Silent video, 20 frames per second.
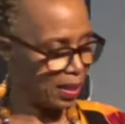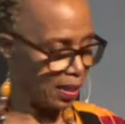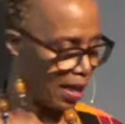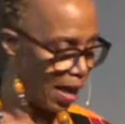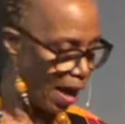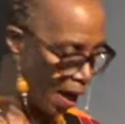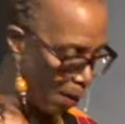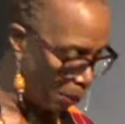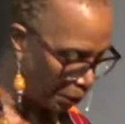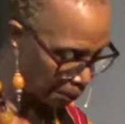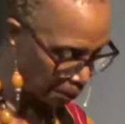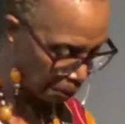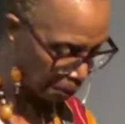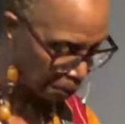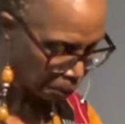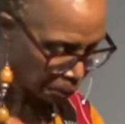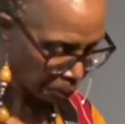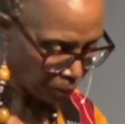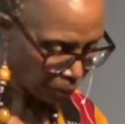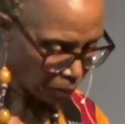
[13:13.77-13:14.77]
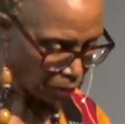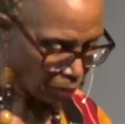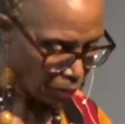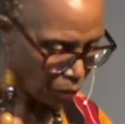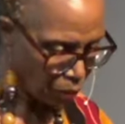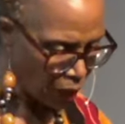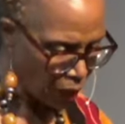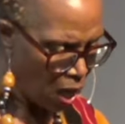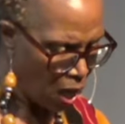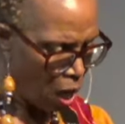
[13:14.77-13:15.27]
can happen.
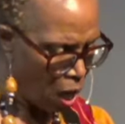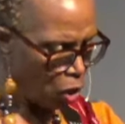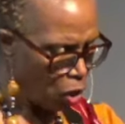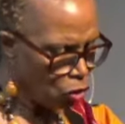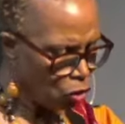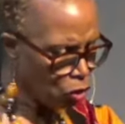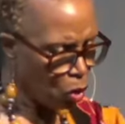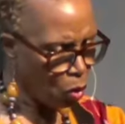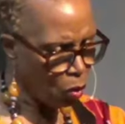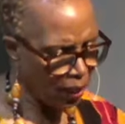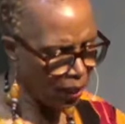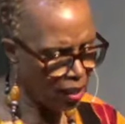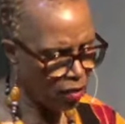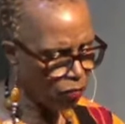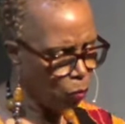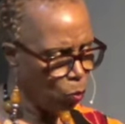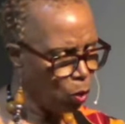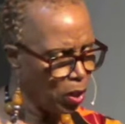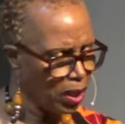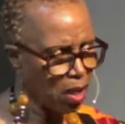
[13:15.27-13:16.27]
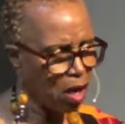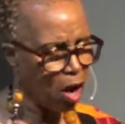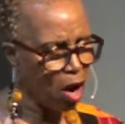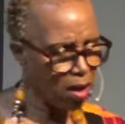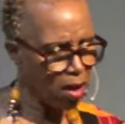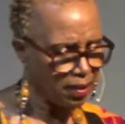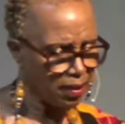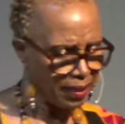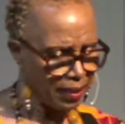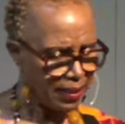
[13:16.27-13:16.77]
So if we
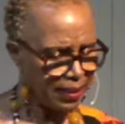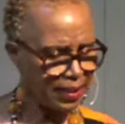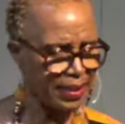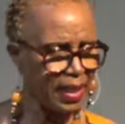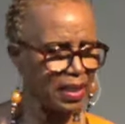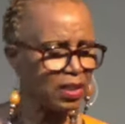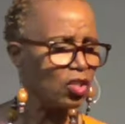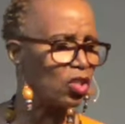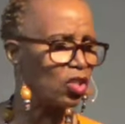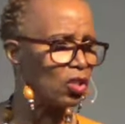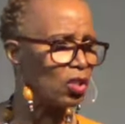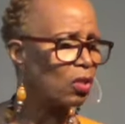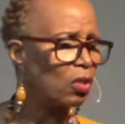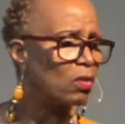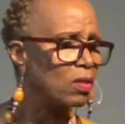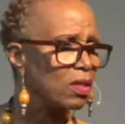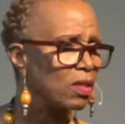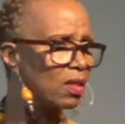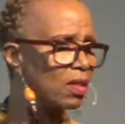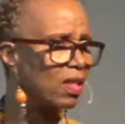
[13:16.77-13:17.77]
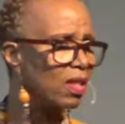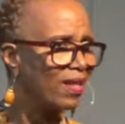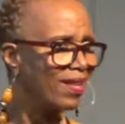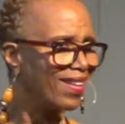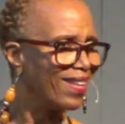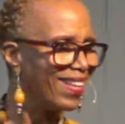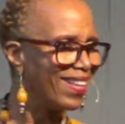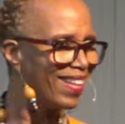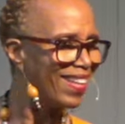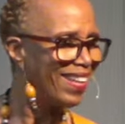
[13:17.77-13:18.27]
are the sentinels,
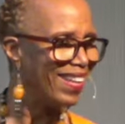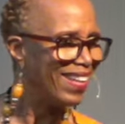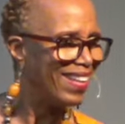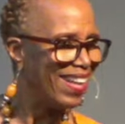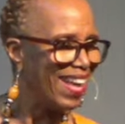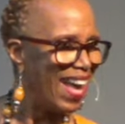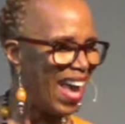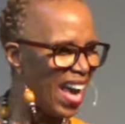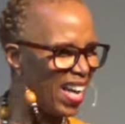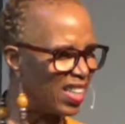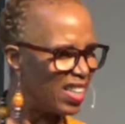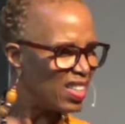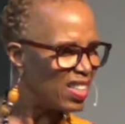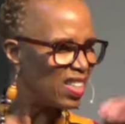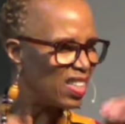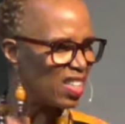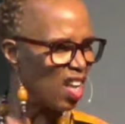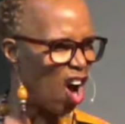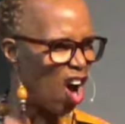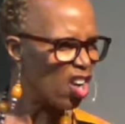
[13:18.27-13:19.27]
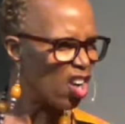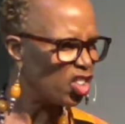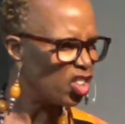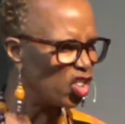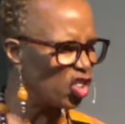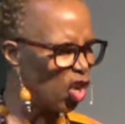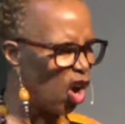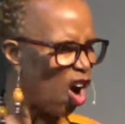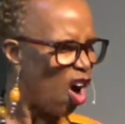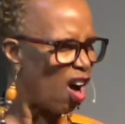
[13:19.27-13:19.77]
and it is our
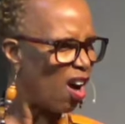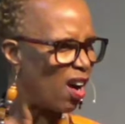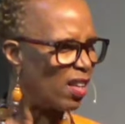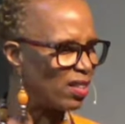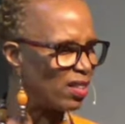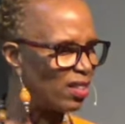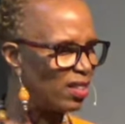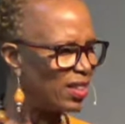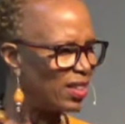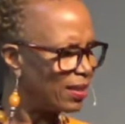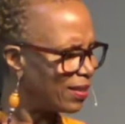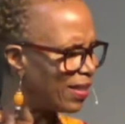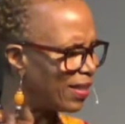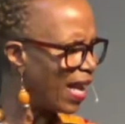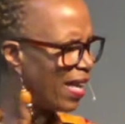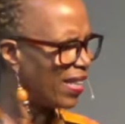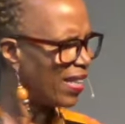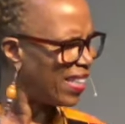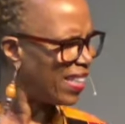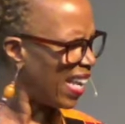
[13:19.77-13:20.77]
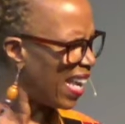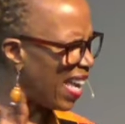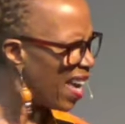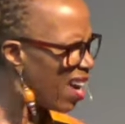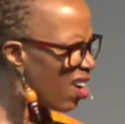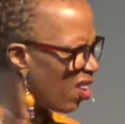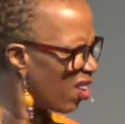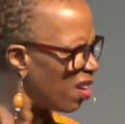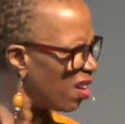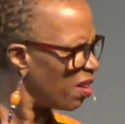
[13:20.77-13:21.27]
charge to take
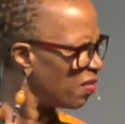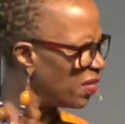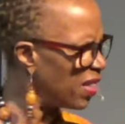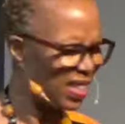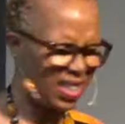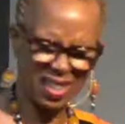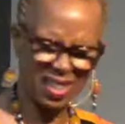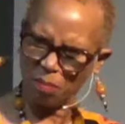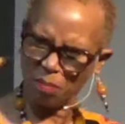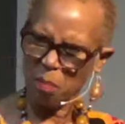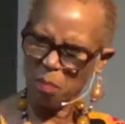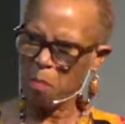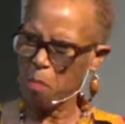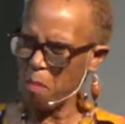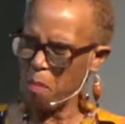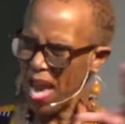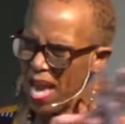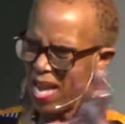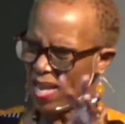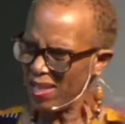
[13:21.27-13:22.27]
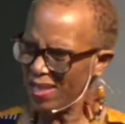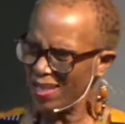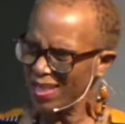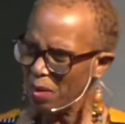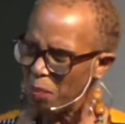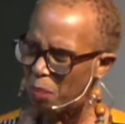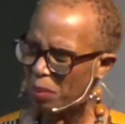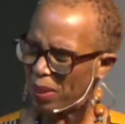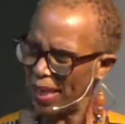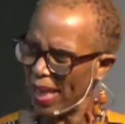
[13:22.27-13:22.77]
care of this
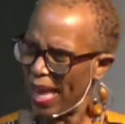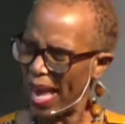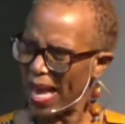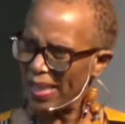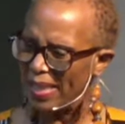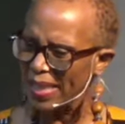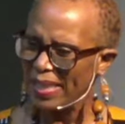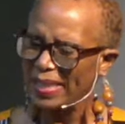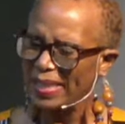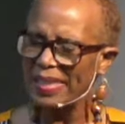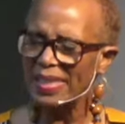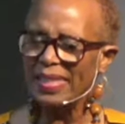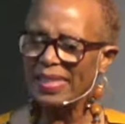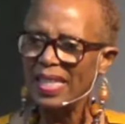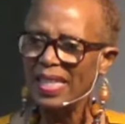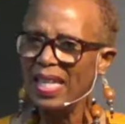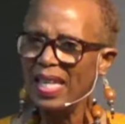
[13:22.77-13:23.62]
amazing planet,